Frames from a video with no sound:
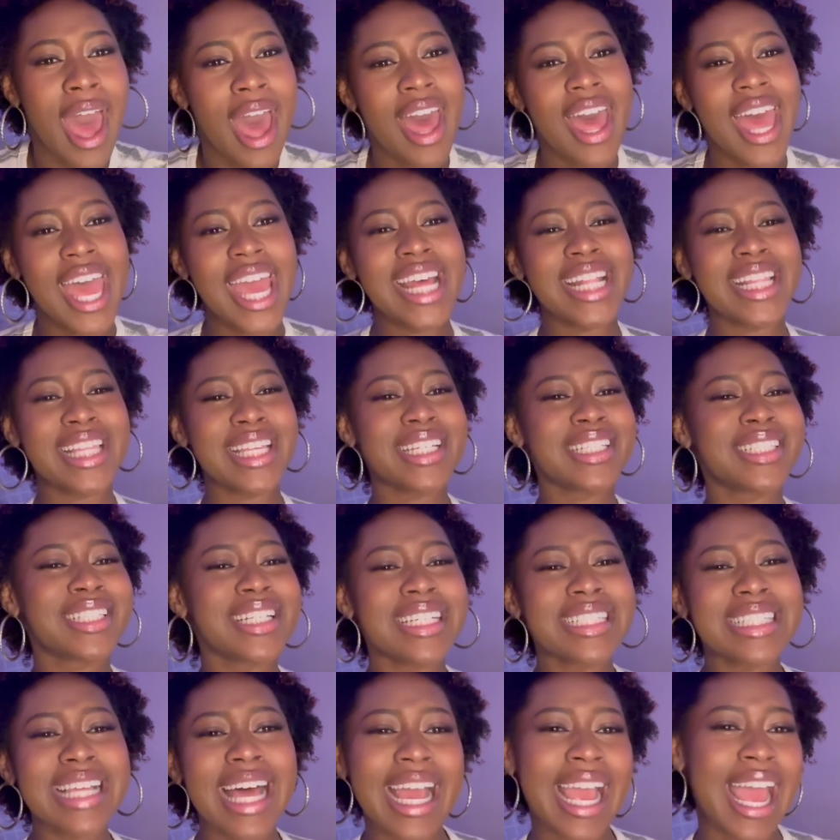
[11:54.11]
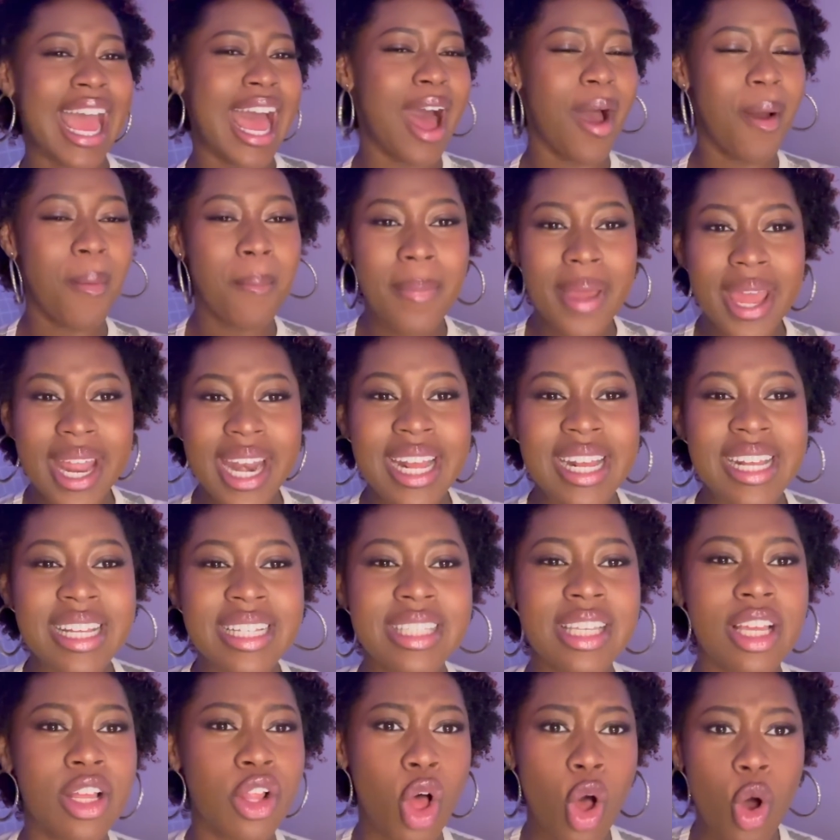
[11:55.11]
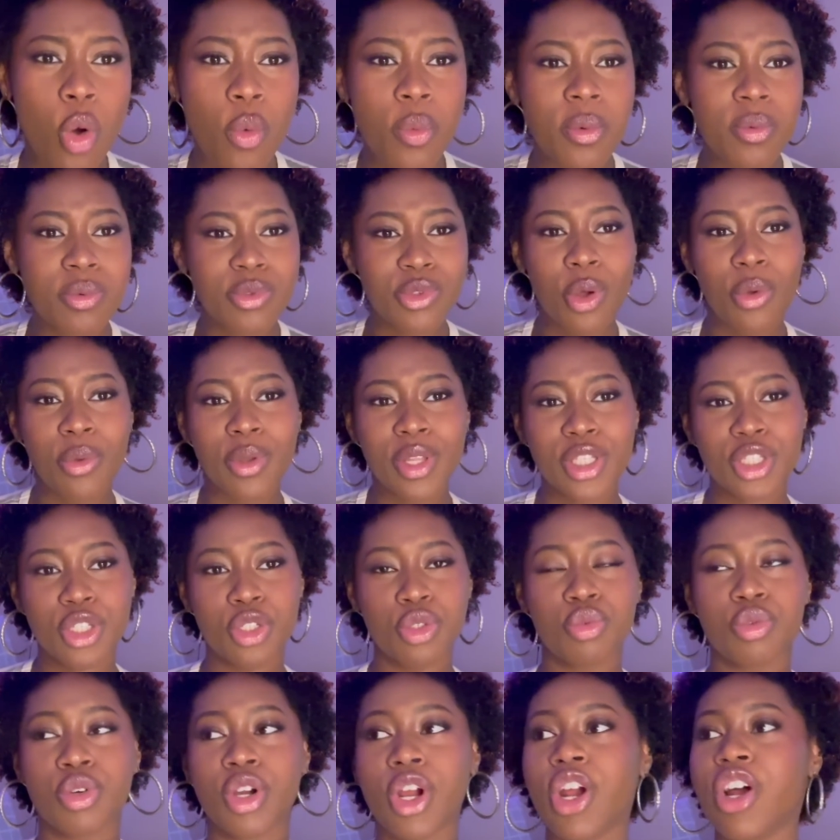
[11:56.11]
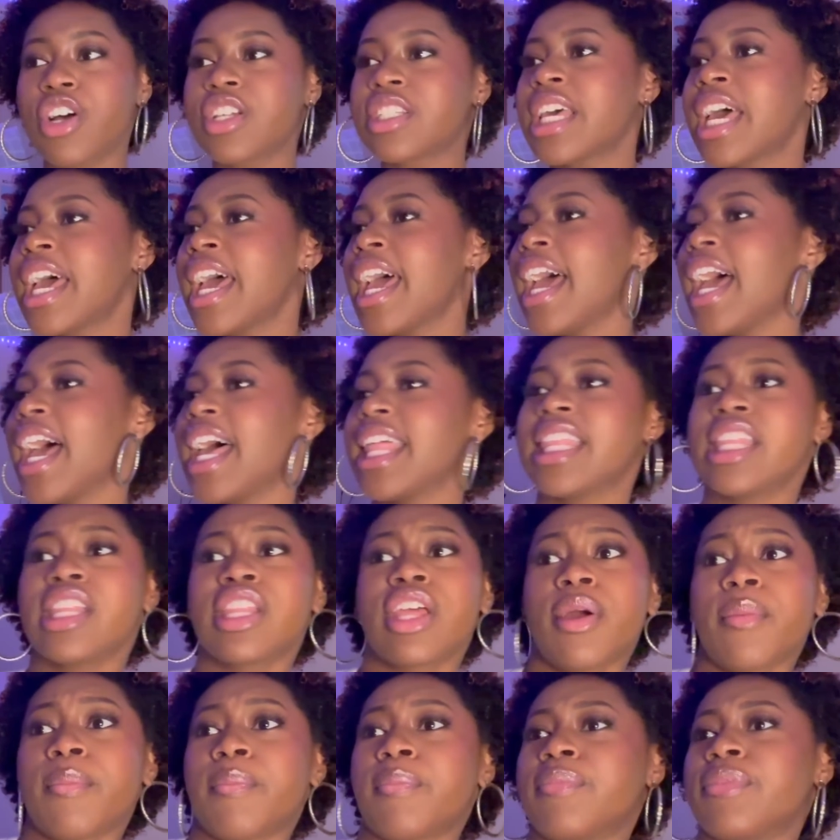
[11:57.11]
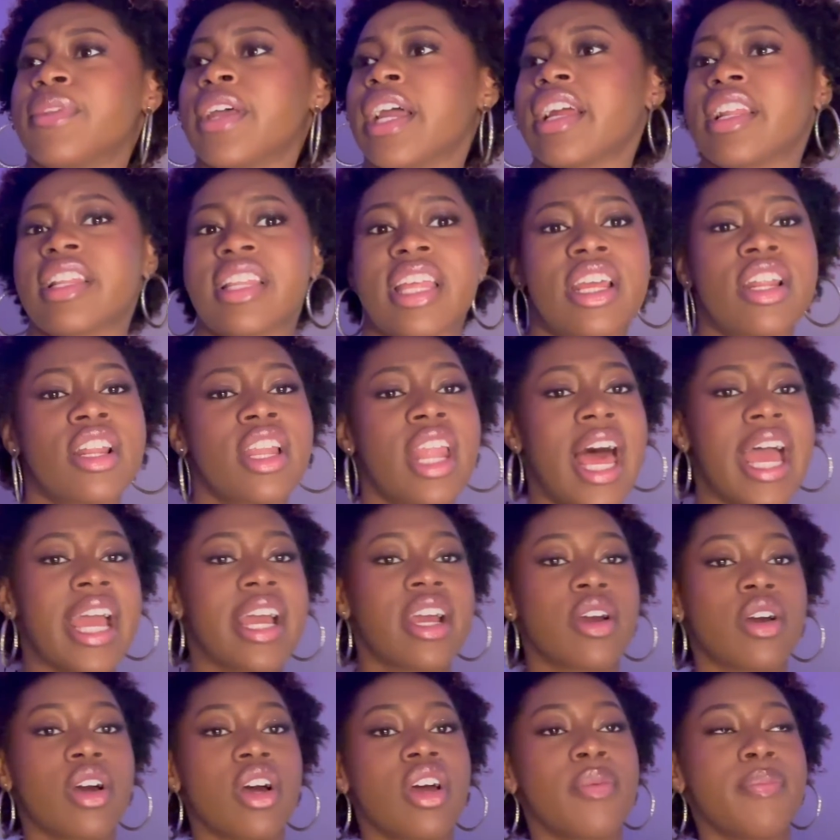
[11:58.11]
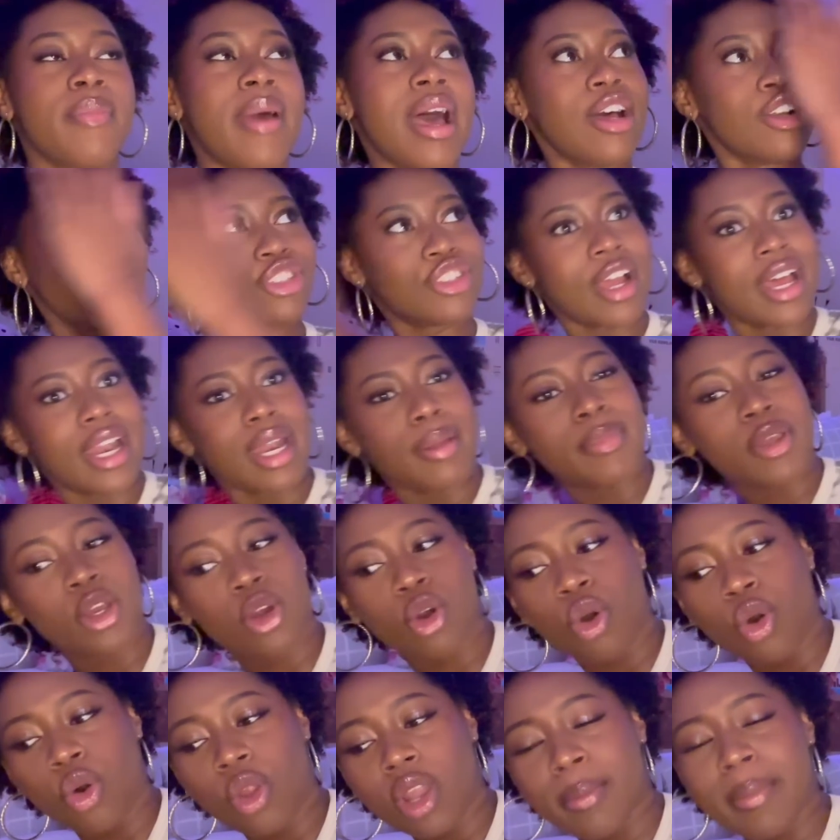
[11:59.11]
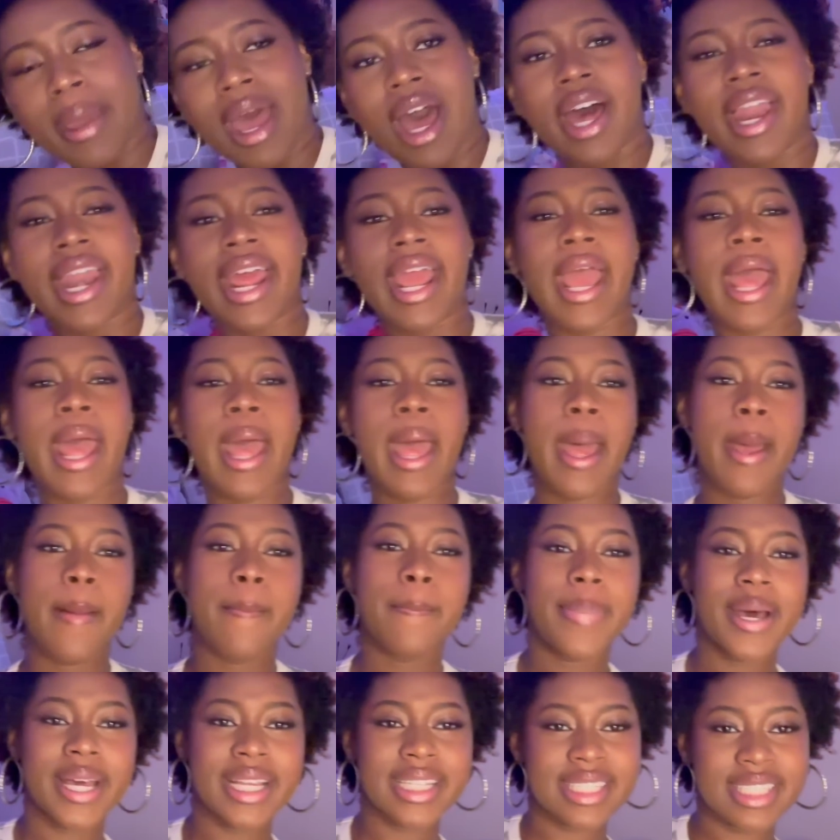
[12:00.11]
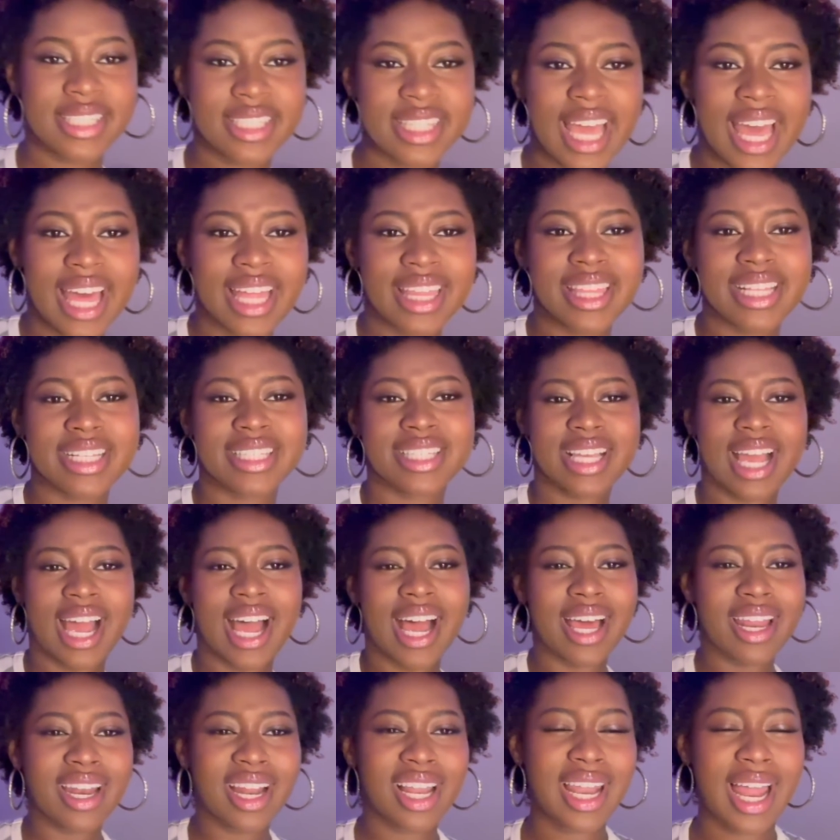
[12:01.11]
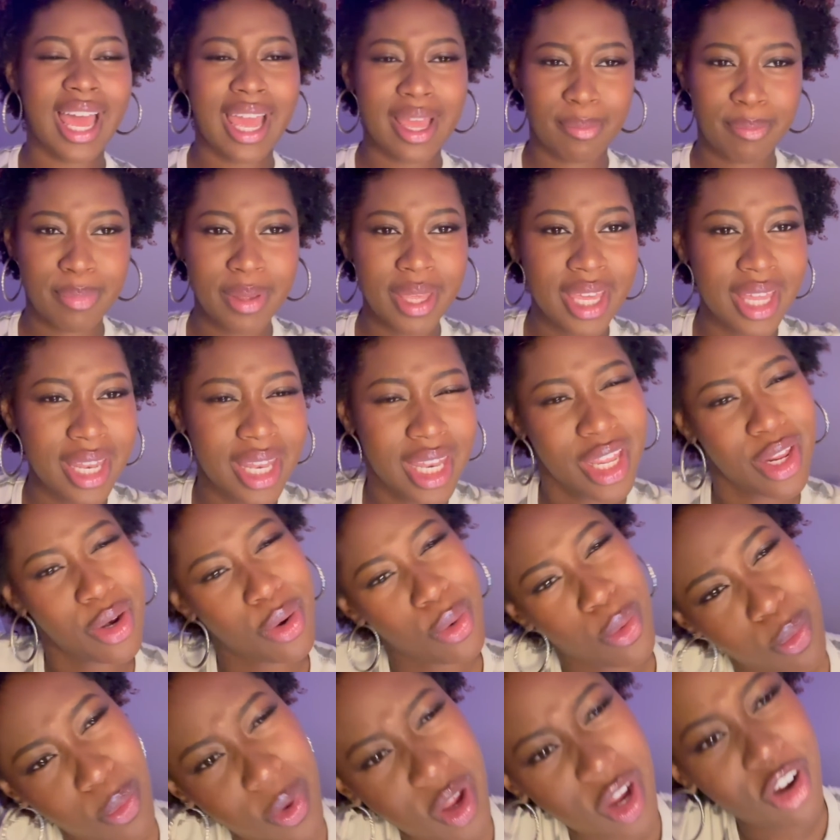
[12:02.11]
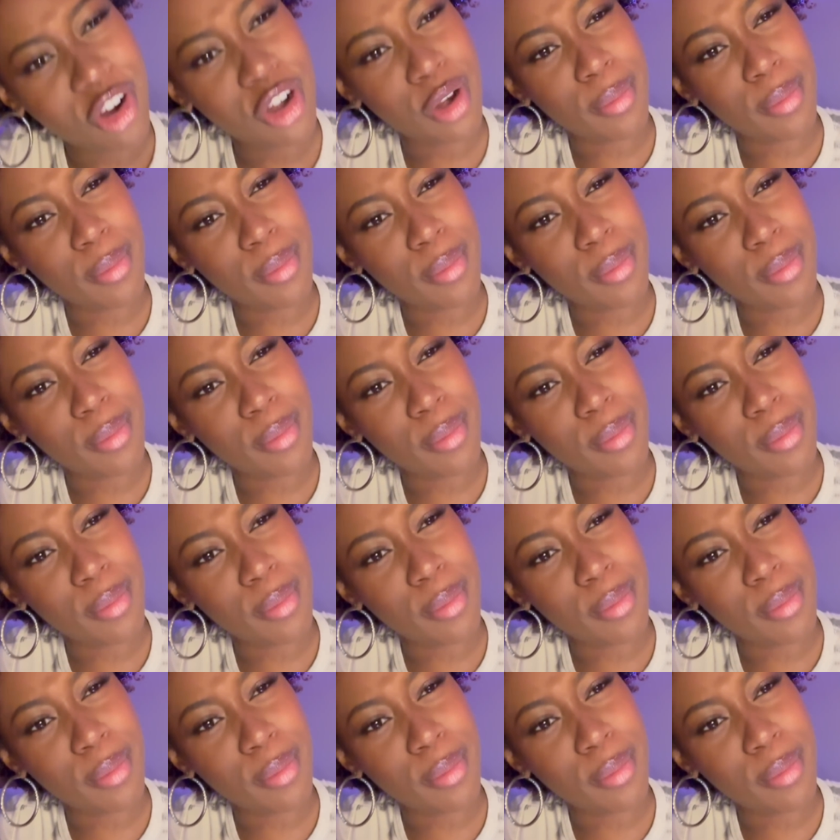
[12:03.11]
And then she's like, how many? He says, oh, it was only 2 girls. And then they're like, Mouse trying to be cool about it. But Seth is kind of like being a little weird